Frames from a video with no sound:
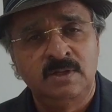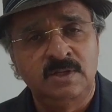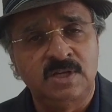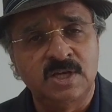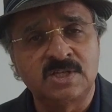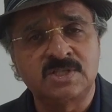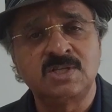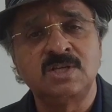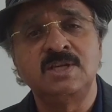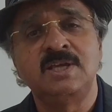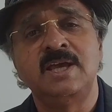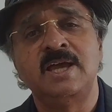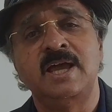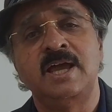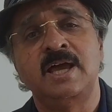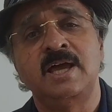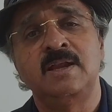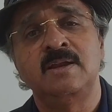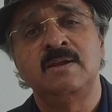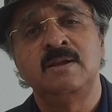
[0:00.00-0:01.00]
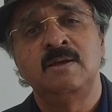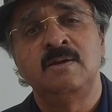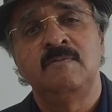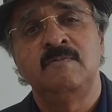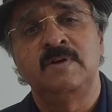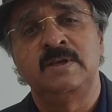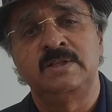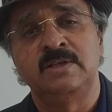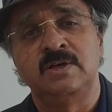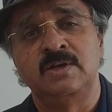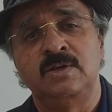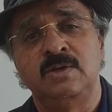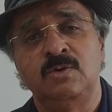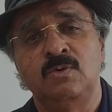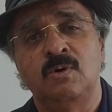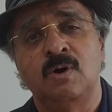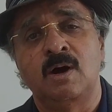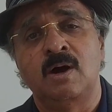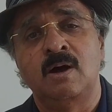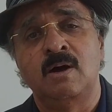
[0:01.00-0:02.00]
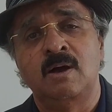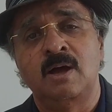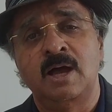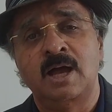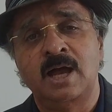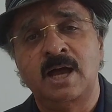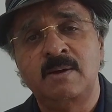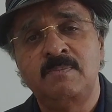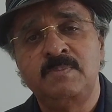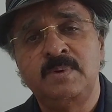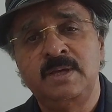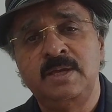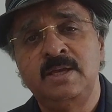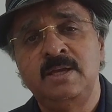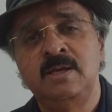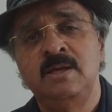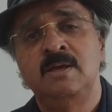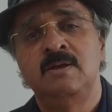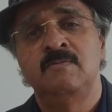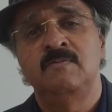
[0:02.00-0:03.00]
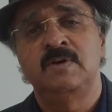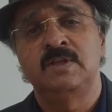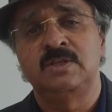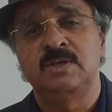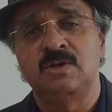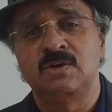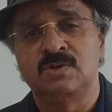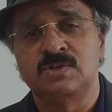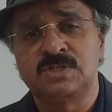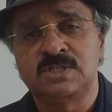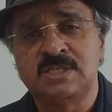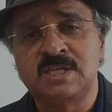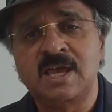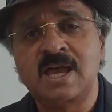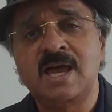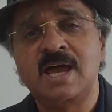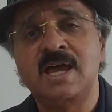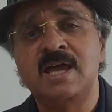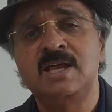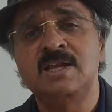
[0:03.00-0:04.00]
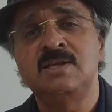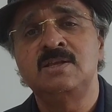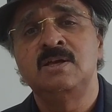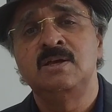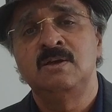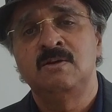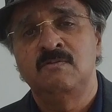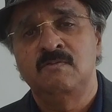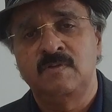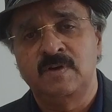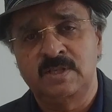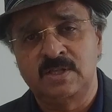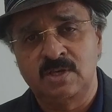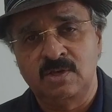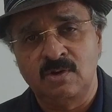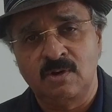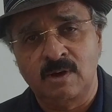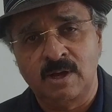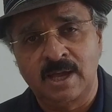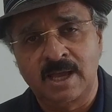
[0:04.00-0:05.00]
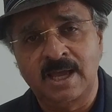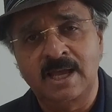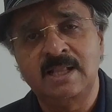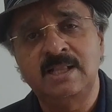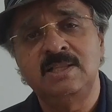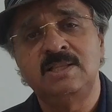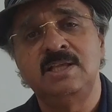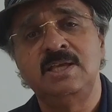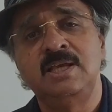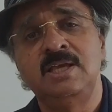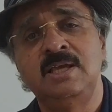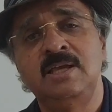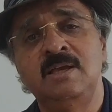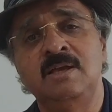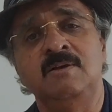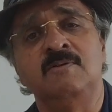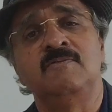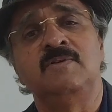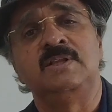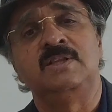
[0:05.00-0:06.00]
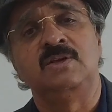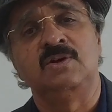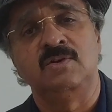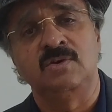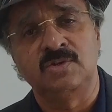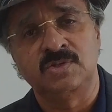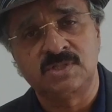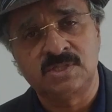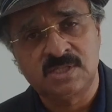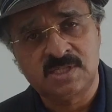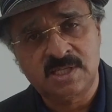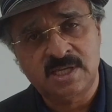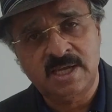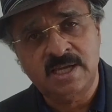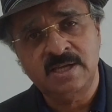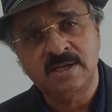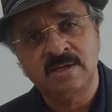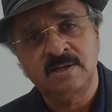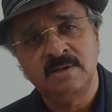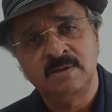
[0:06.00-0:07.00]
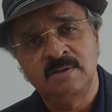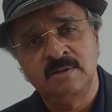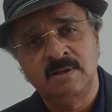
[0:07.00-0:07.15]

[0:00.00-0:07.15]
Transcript: Doesn't care whether you are happy, whether you're sad, whether you're healthy, whether you're sick.